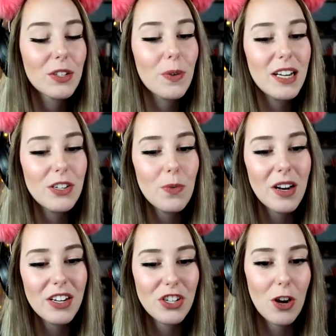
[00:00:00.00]
So what did you
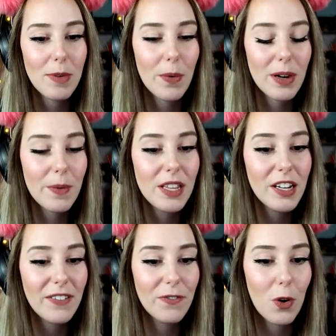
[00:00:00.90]
want to show me? What are we
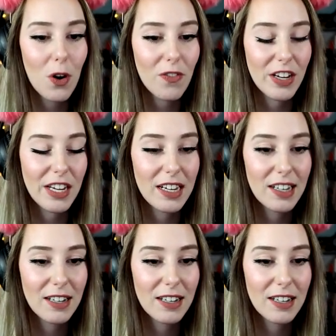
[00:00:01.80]
looking for over oh, here?